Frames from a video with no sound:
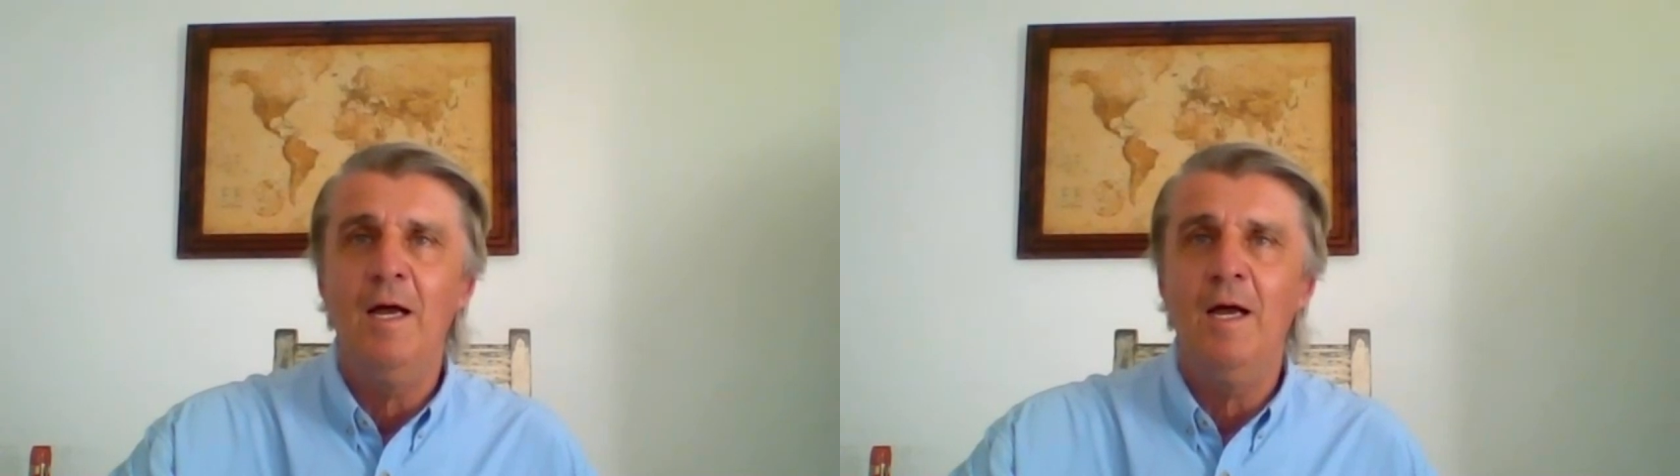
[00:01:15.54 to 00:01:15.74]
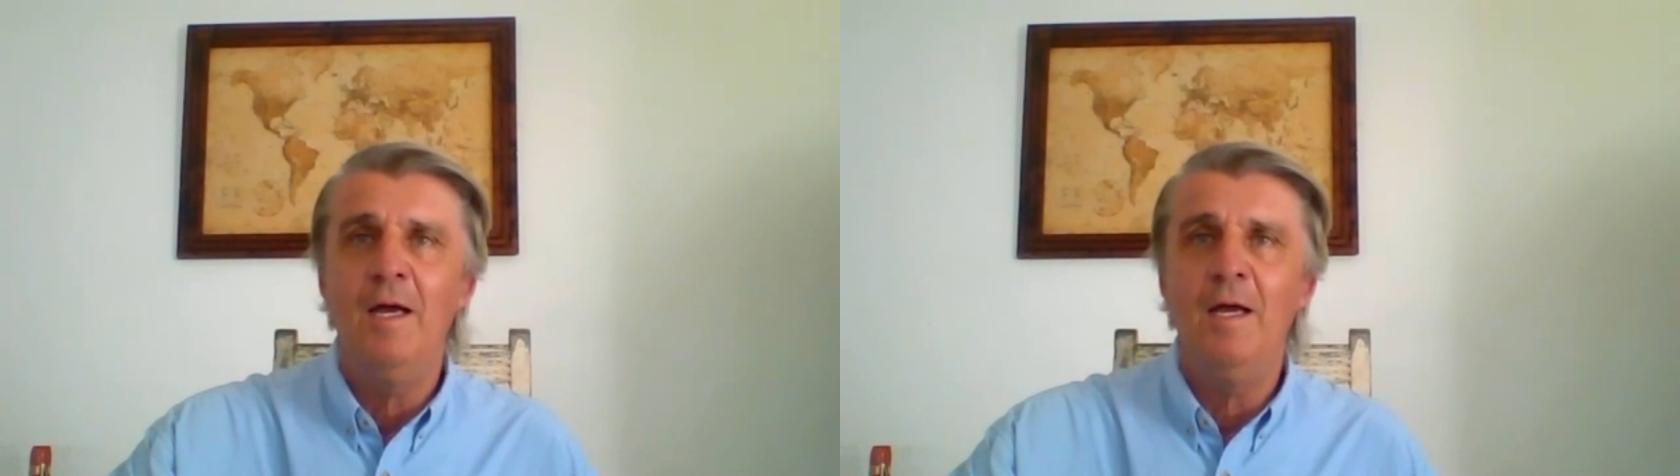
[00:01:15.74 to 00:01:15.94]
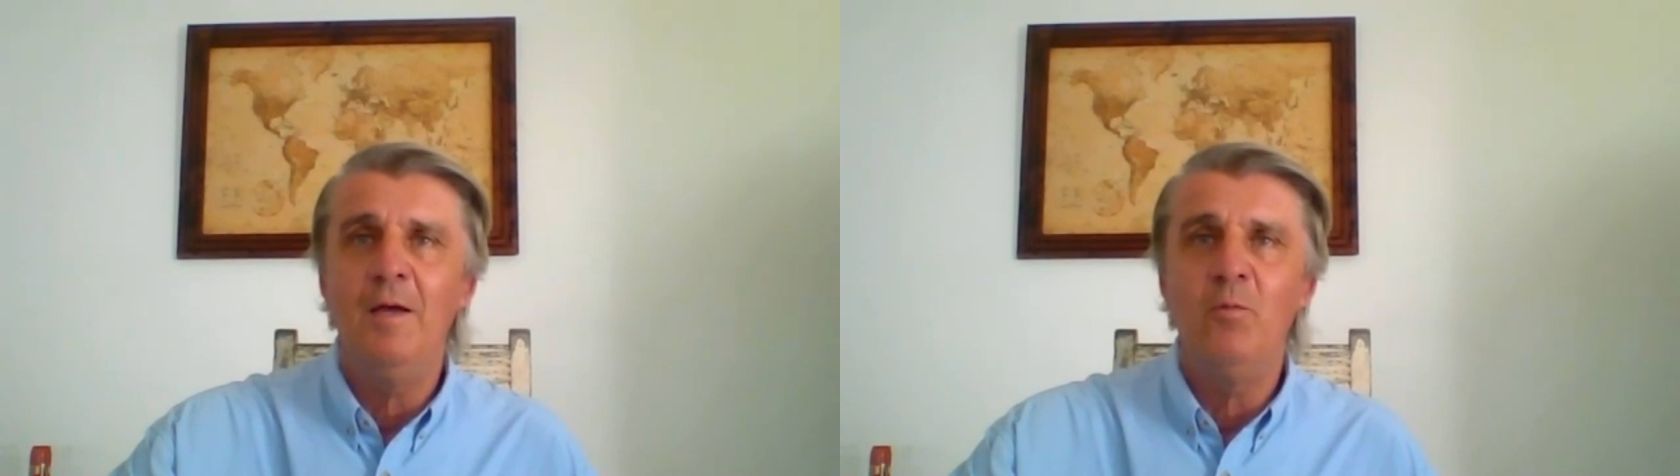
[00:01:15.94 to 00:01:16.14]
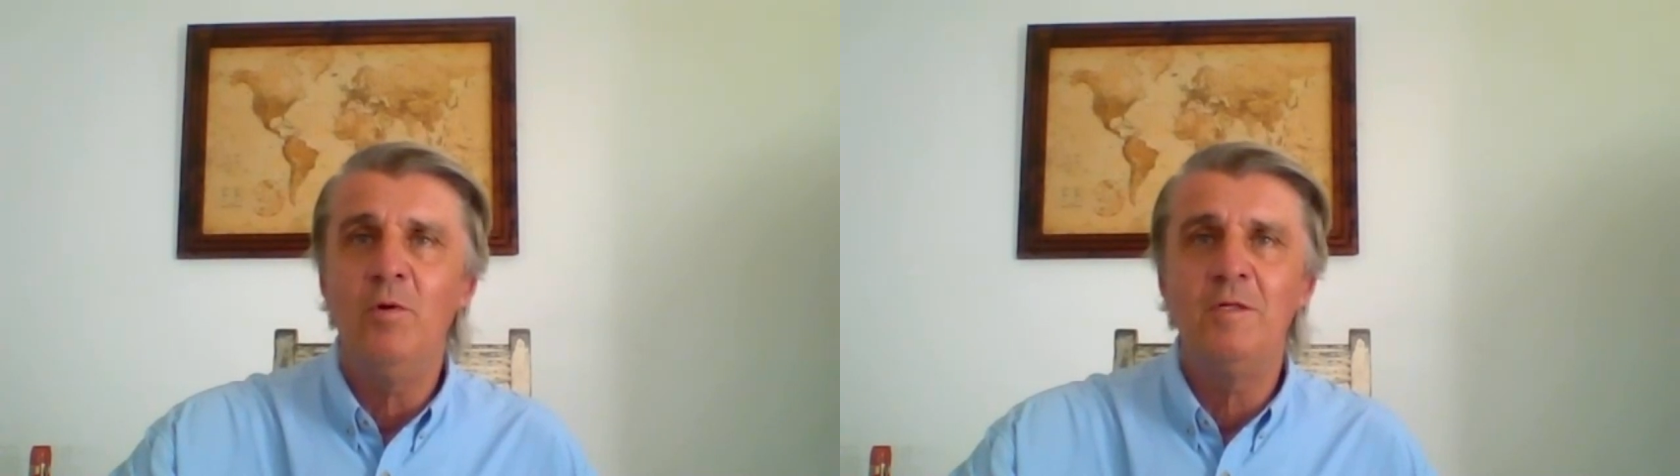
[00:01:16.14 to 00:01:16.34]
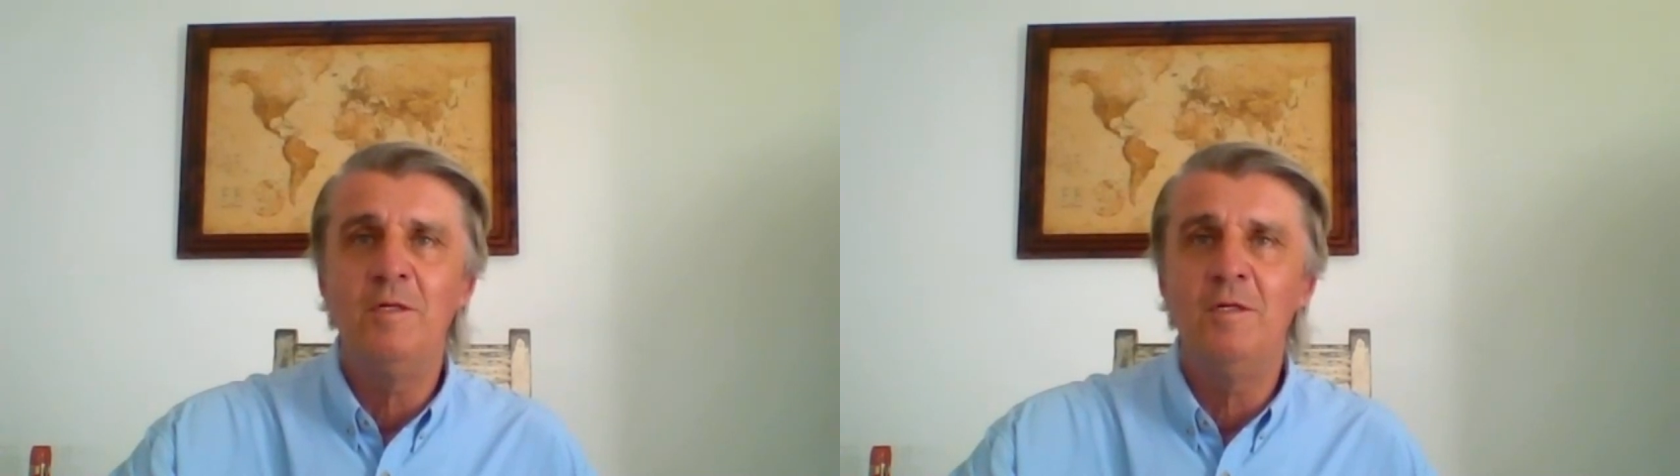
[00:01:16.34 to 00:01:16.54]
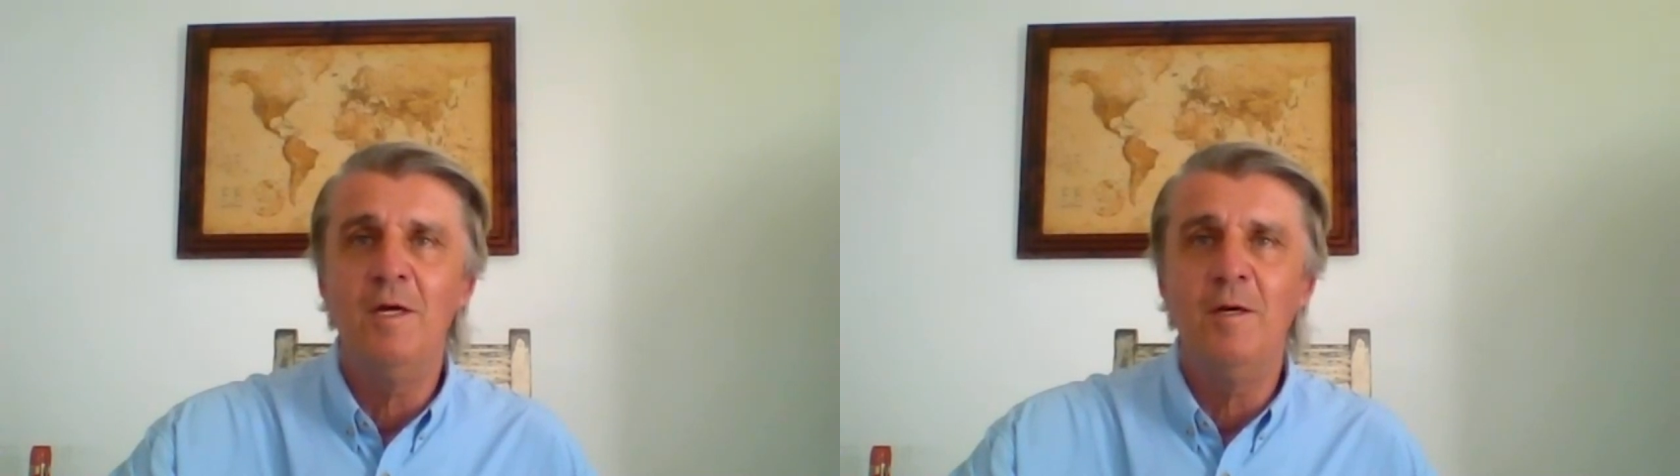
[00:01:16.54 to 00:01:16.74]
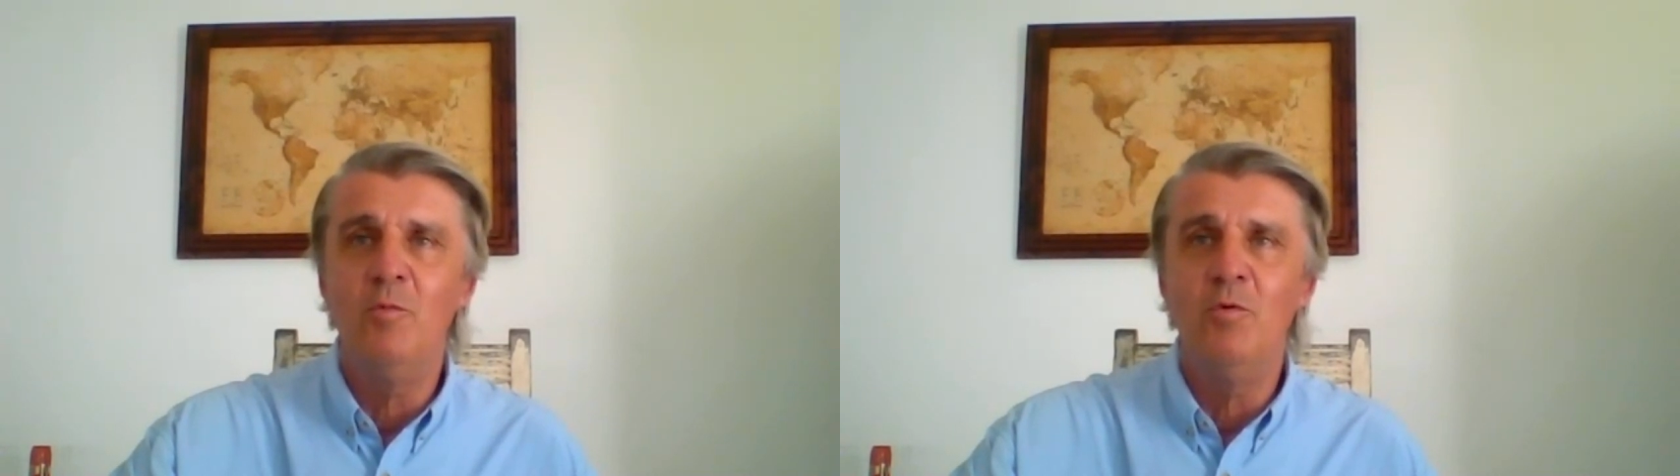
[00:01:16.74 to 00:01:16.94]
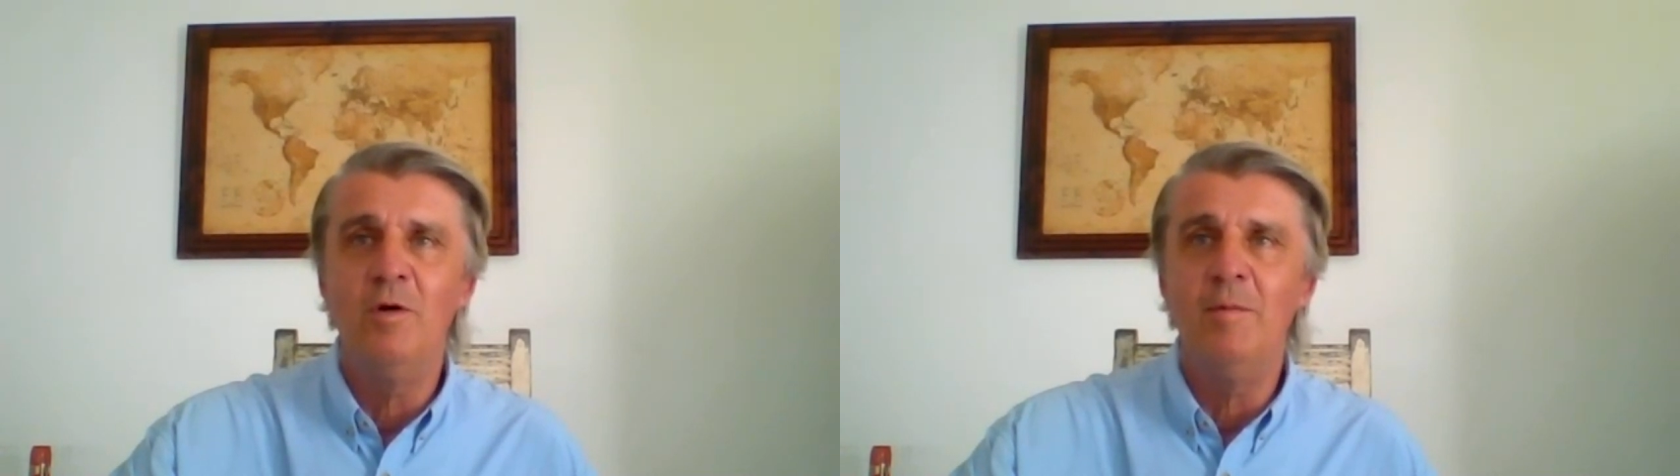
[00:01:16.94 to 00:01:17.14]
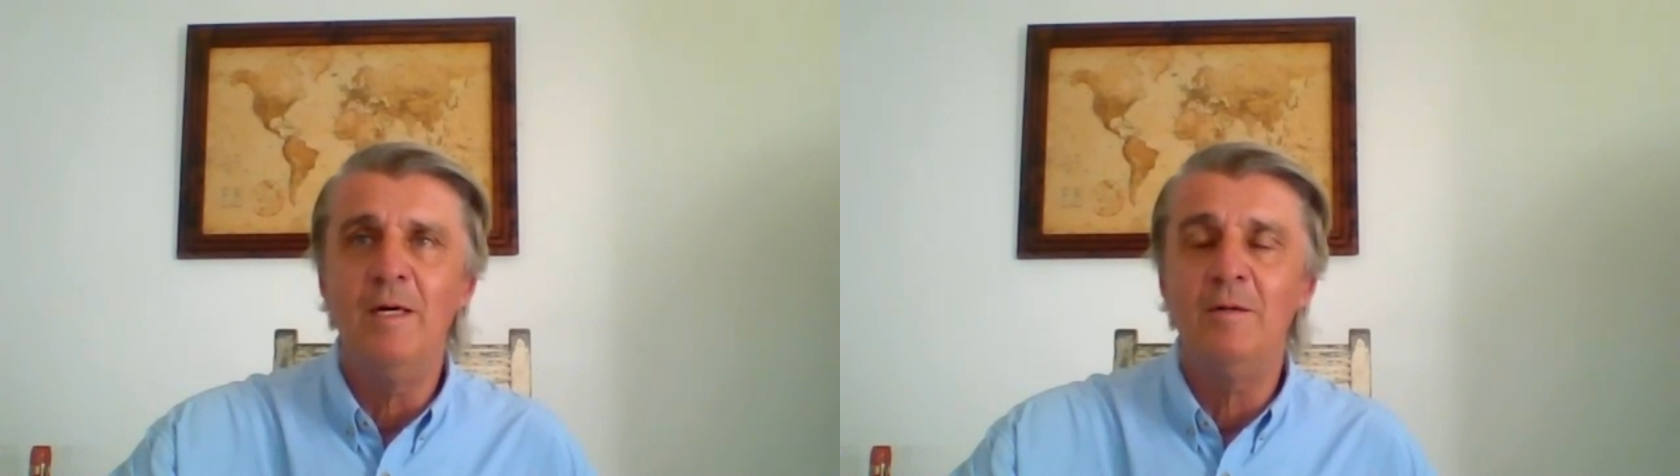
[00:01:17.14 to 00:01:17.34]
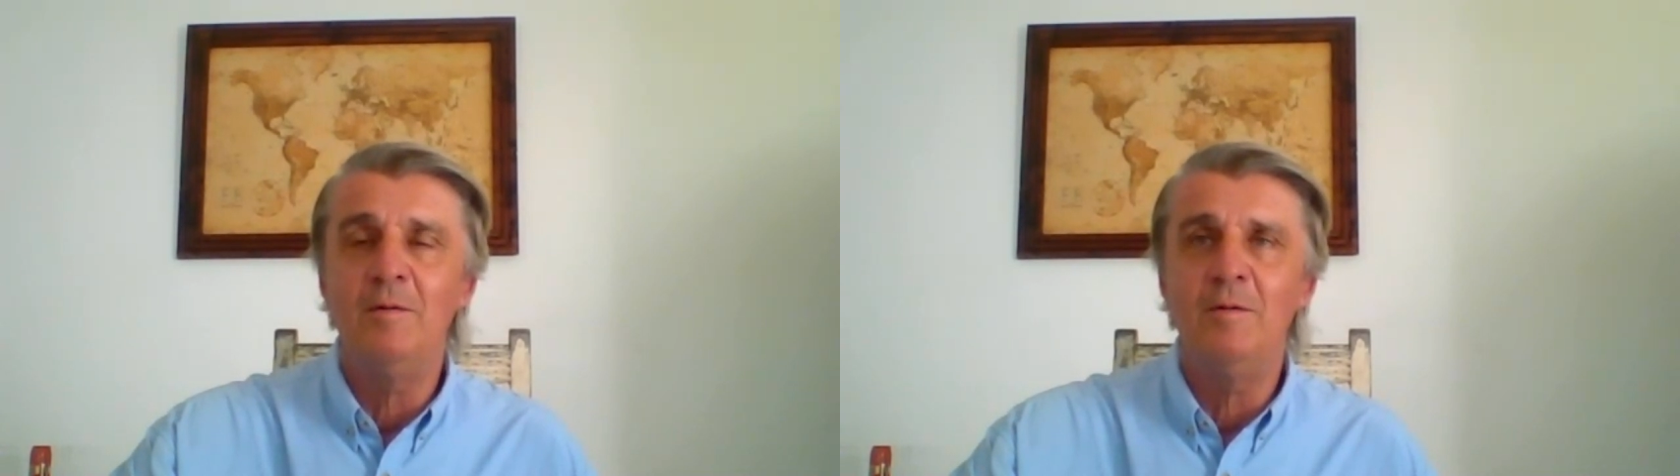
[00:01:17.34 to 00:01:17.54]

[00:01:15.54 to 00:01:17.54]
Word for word: I wanted to know more about